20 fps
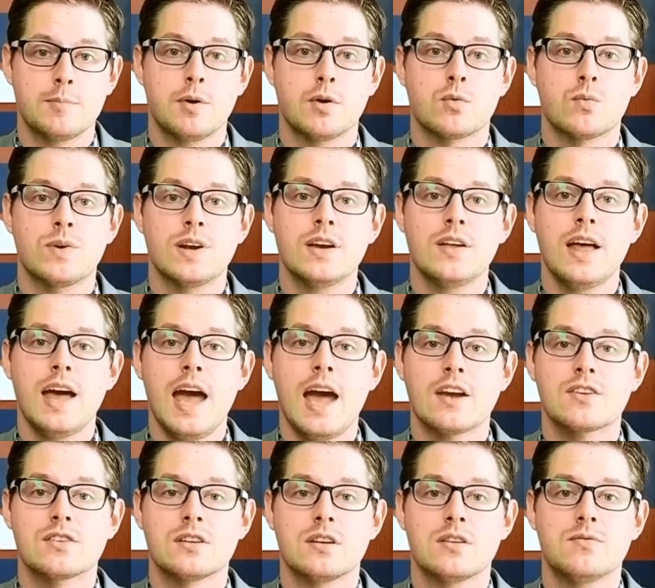but real
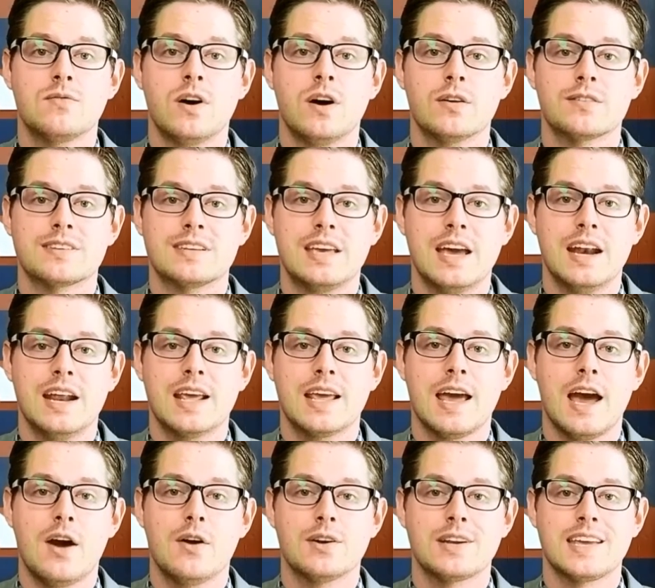action involves getting
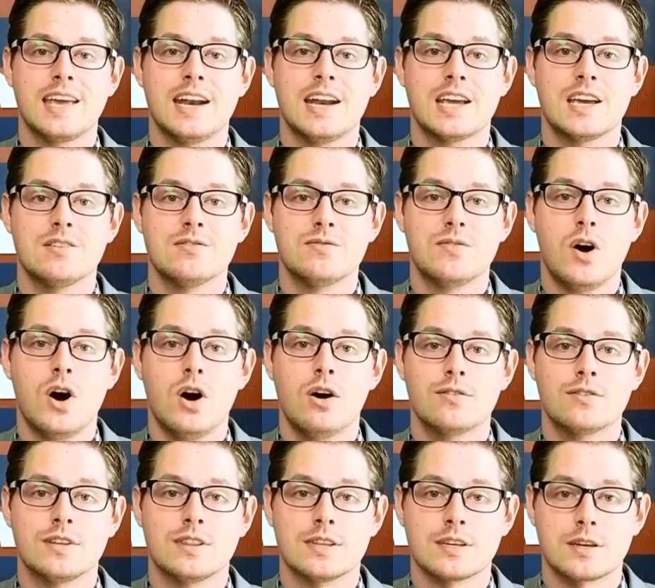out and getting
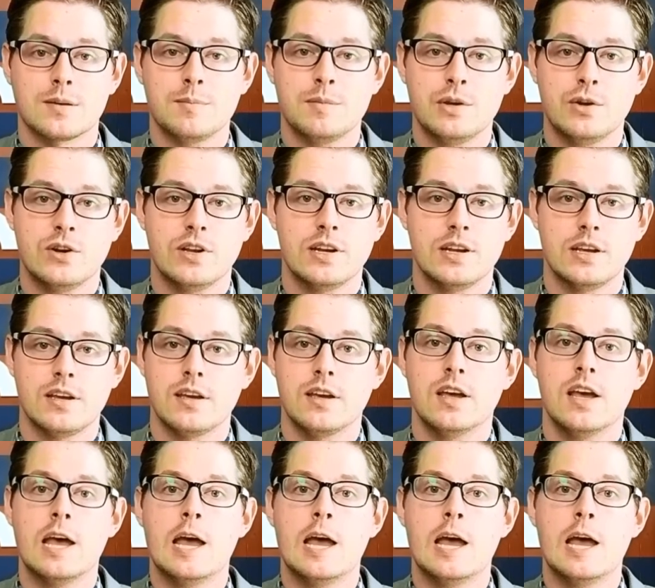involved in the community,